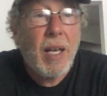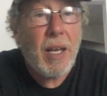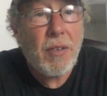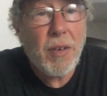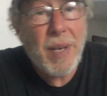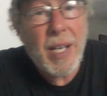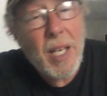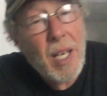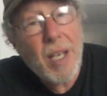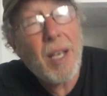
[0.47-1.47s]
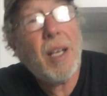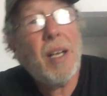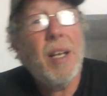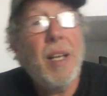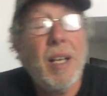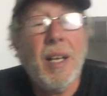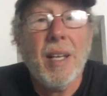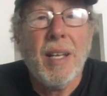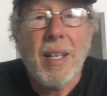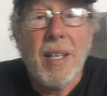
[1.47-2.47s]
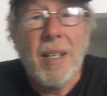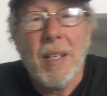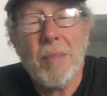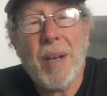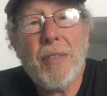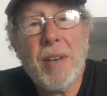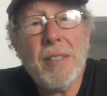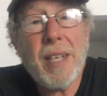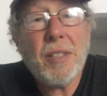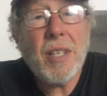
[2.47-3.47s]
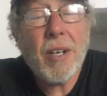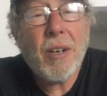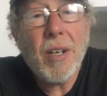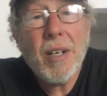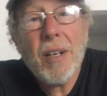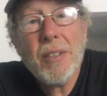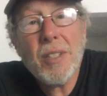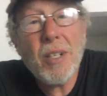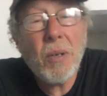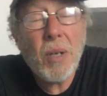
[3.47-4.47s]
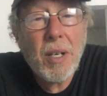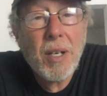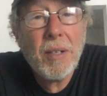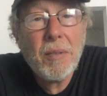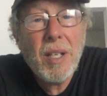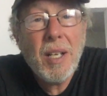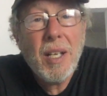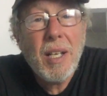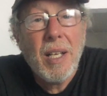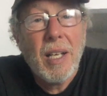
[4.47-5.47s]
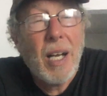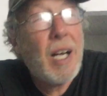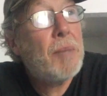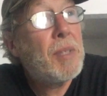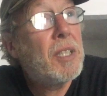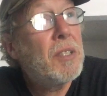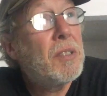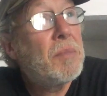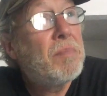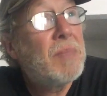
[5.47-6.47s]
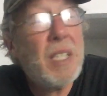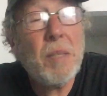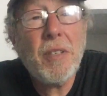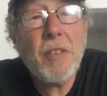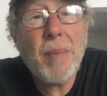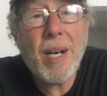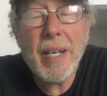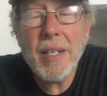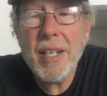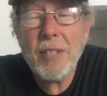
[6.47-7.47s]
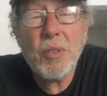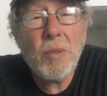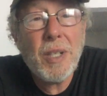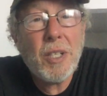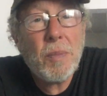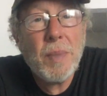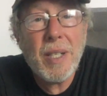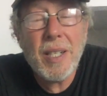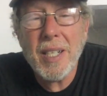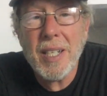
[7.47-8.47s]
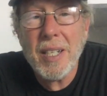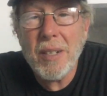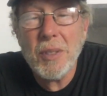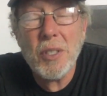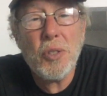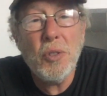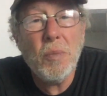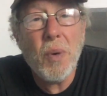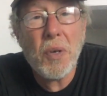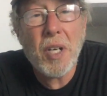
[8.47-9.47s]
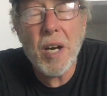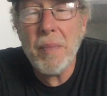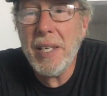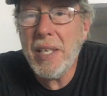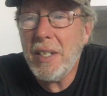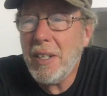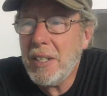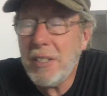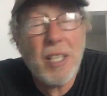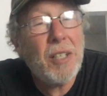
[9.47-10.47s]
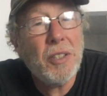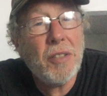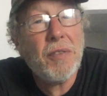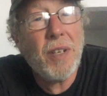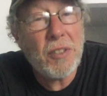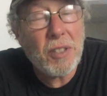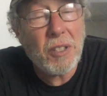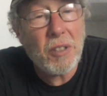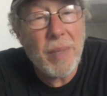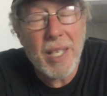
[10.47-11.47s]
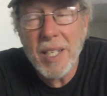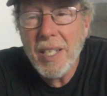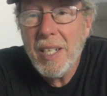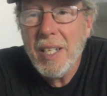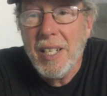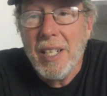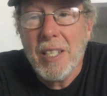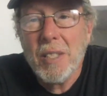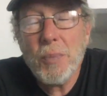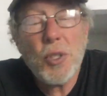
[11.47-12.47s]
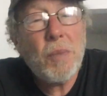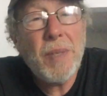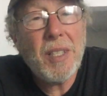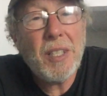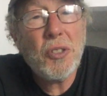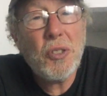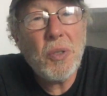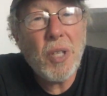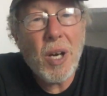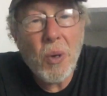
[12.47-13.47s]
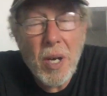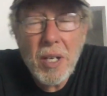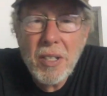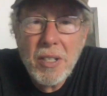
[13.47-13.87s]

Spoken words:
Hey everybody, and my friends out there. So, I'm in a little bit of a bind, not so much, but with this new motor coming in, it's killing the funds a little bit. It's pushing me a little too low.